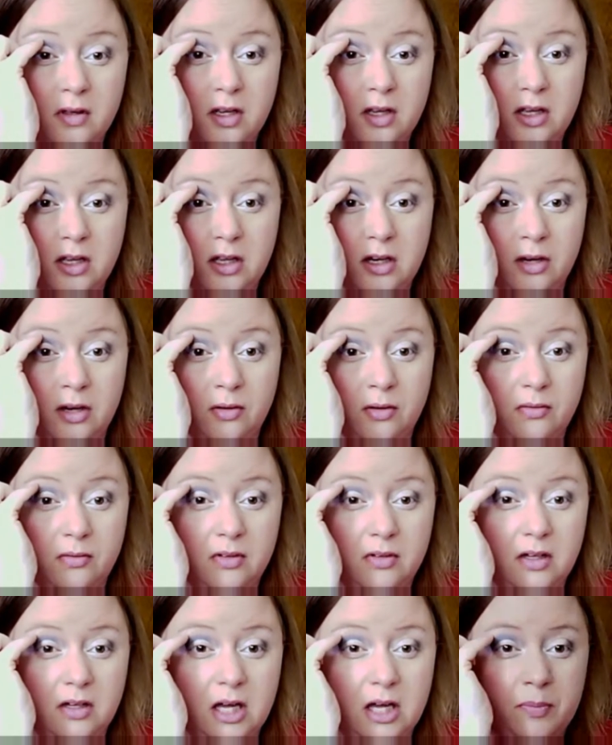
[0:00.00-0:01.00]
you know,
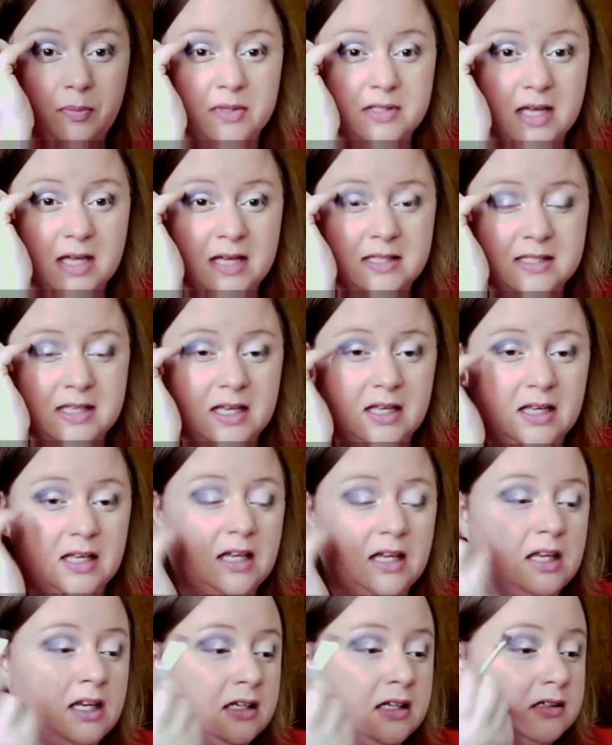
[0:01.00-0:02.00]
up as high as I can
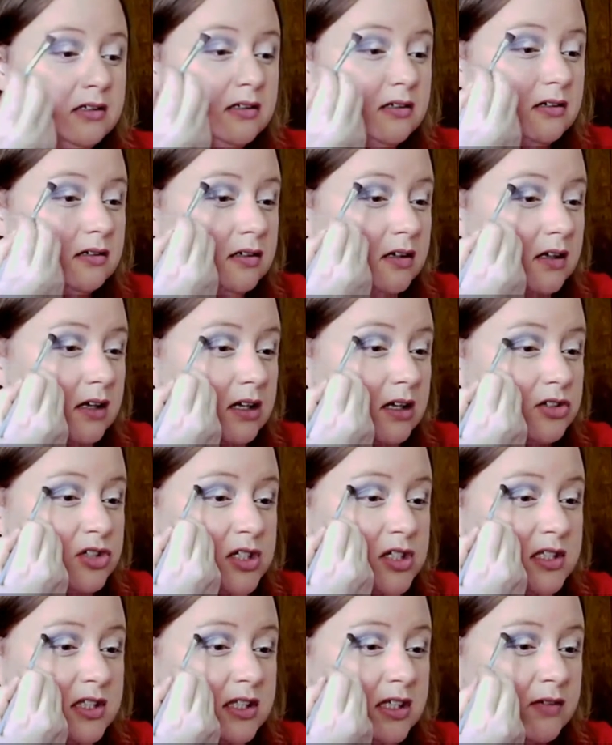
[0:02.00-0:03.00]
get it and
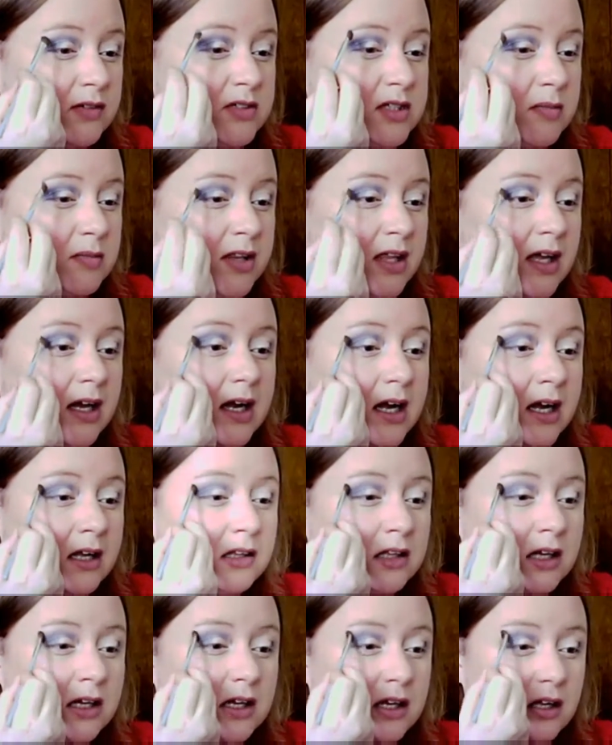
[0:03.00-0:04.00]
just leave some of that
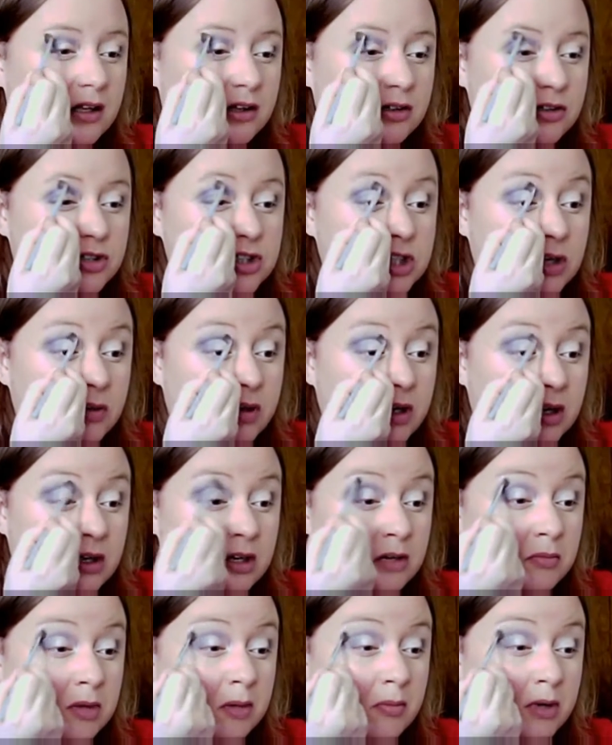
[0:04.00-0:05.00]
highlight color showing
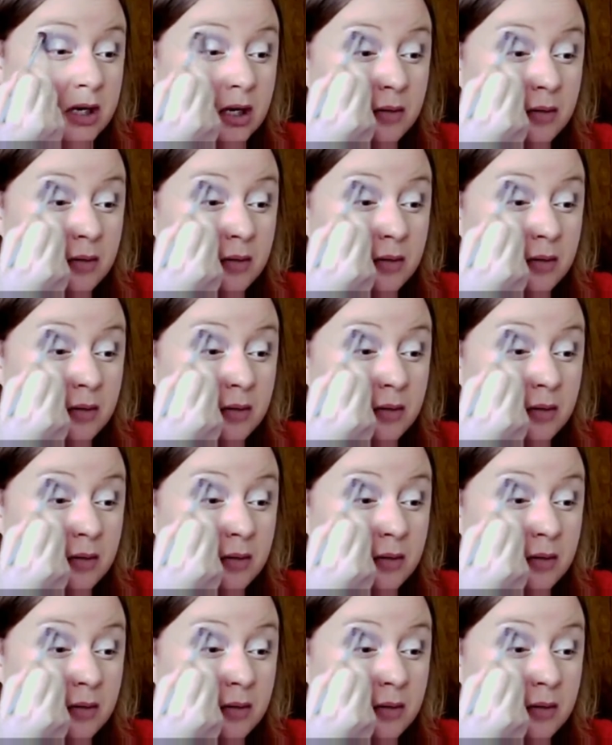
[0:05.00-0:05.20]
under my brow